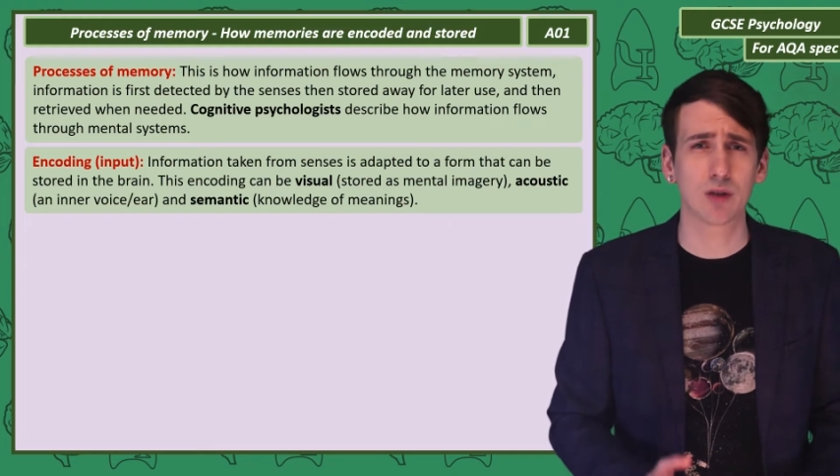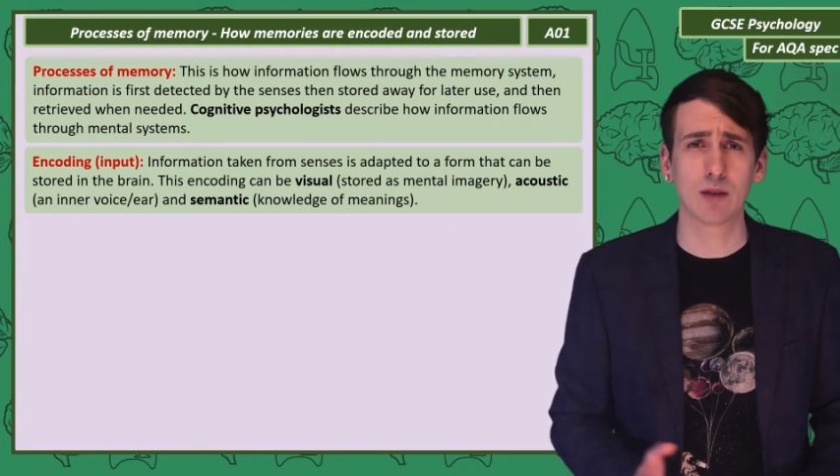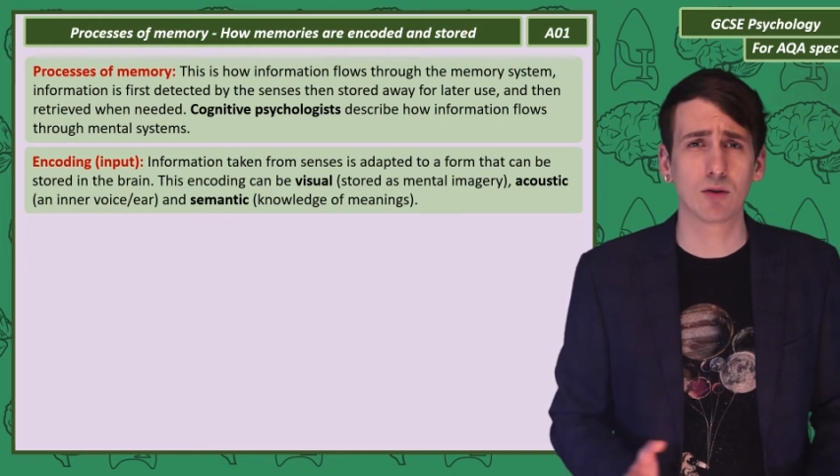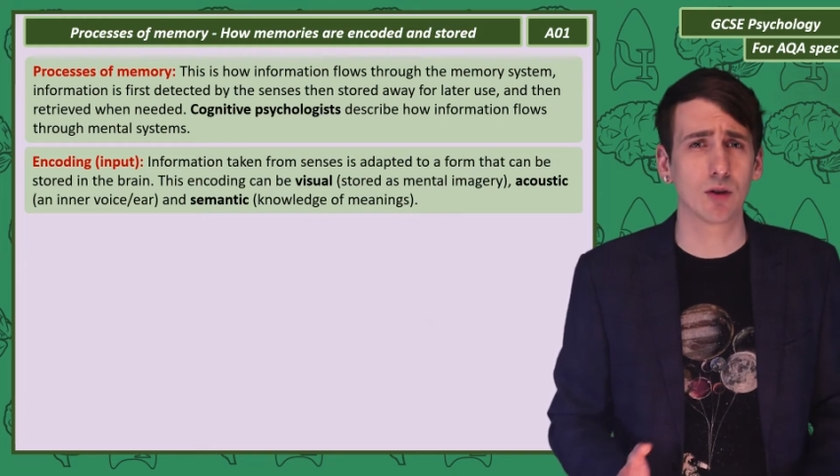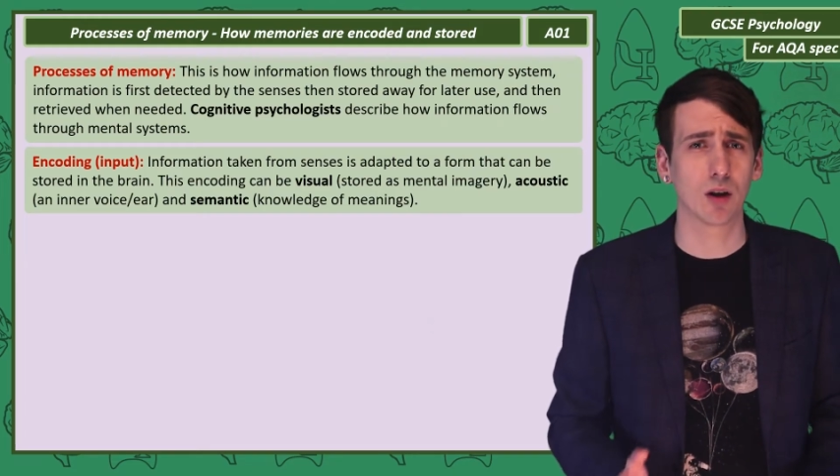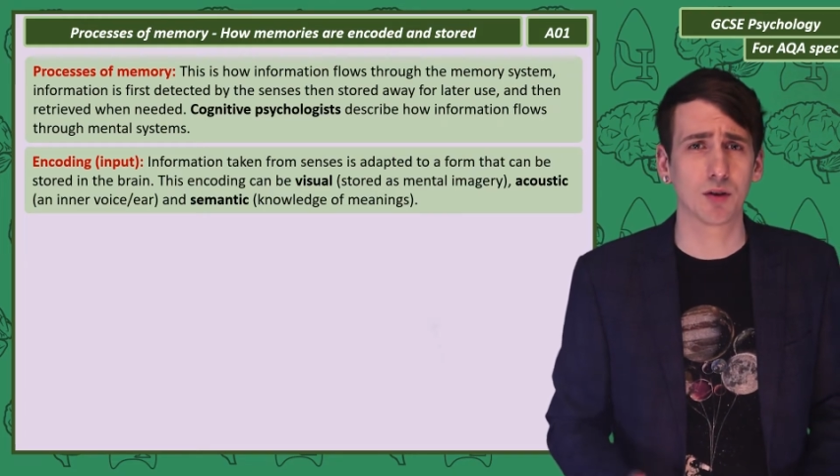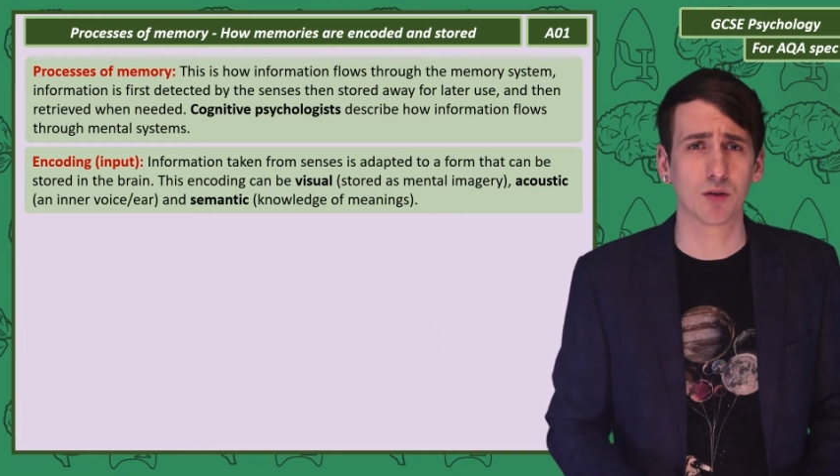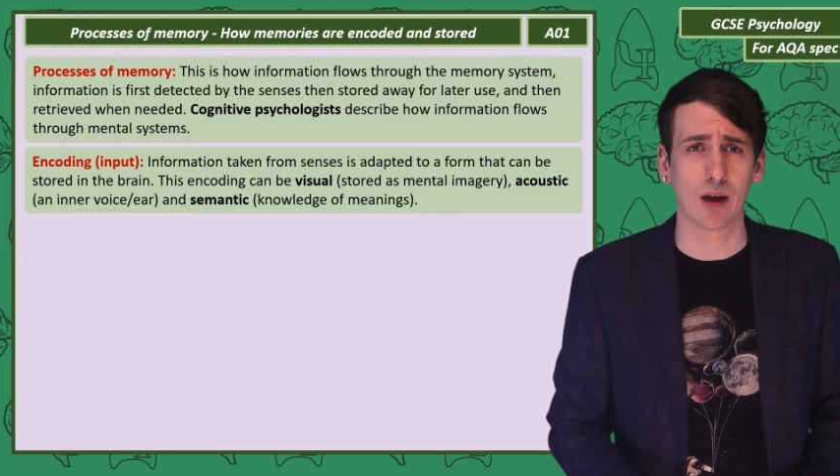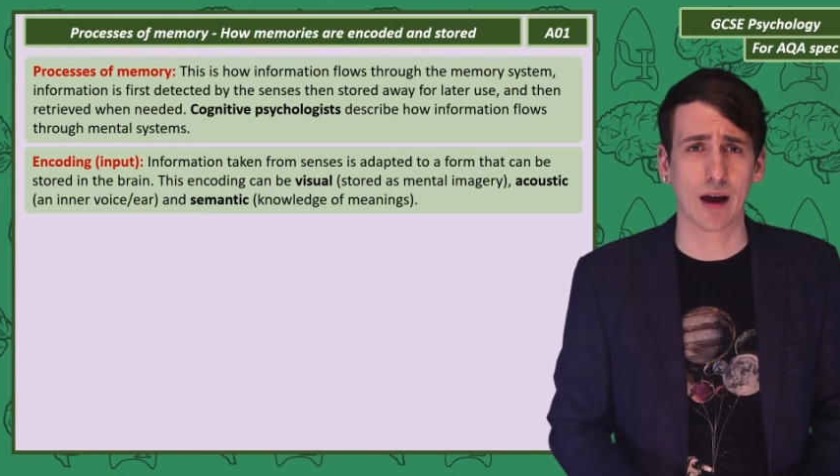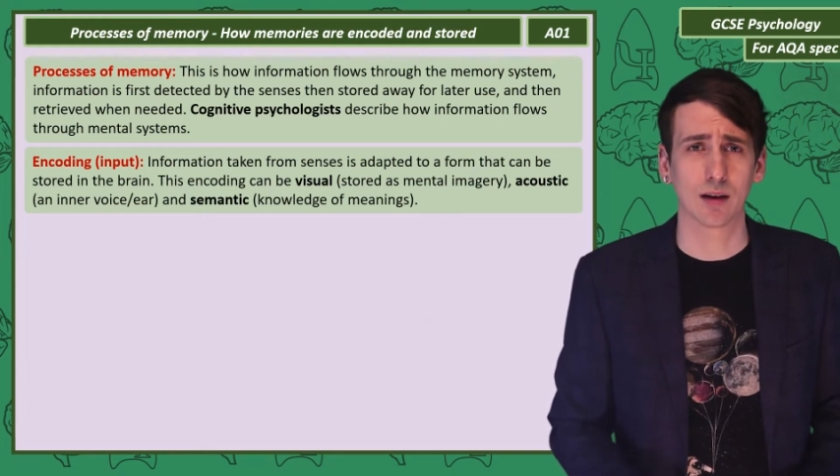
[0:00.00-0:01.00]
general knowledge
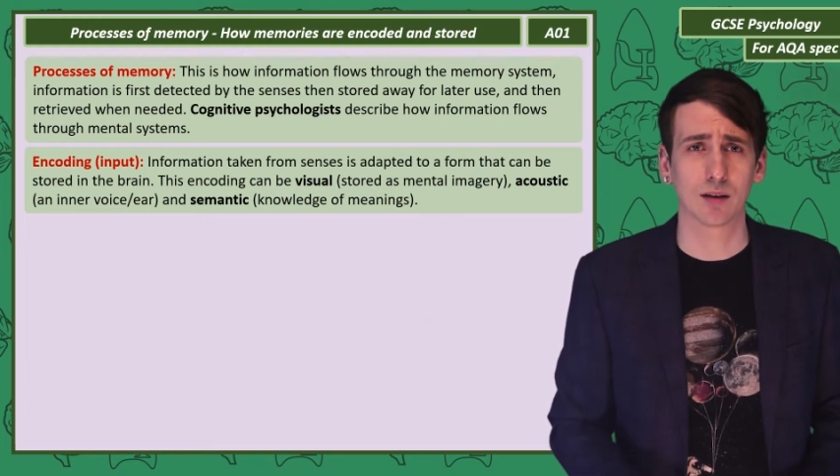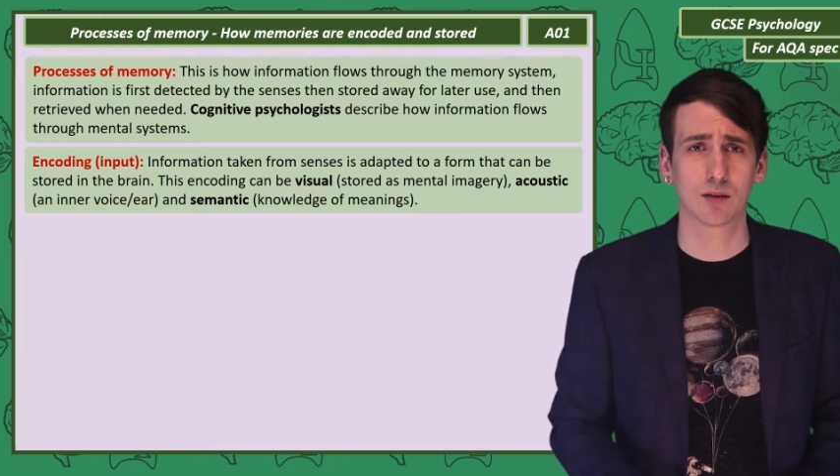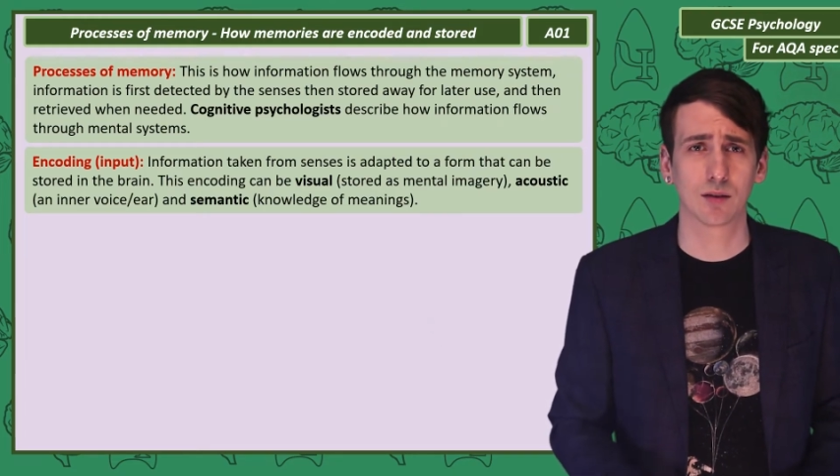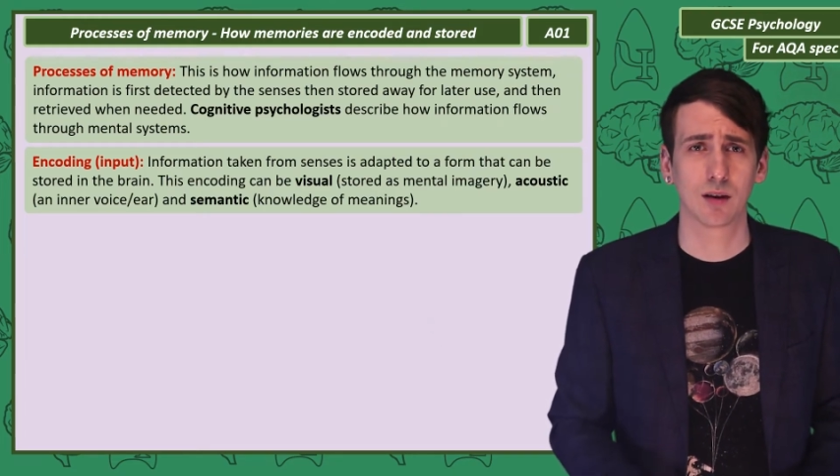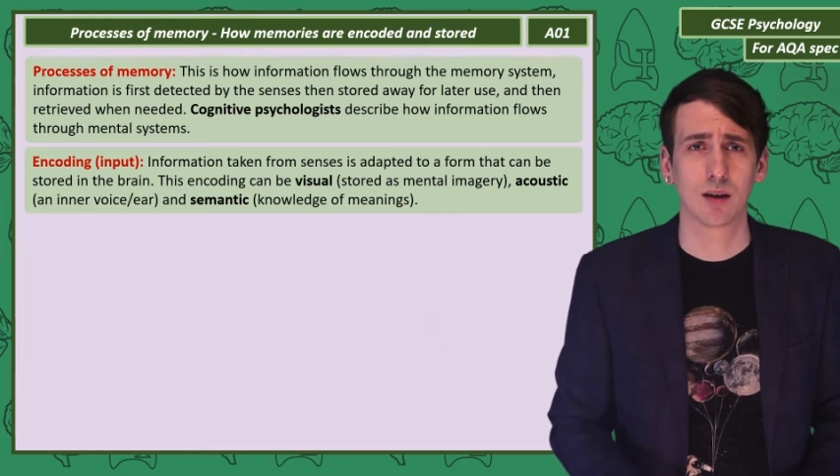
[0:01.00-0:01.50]
facts.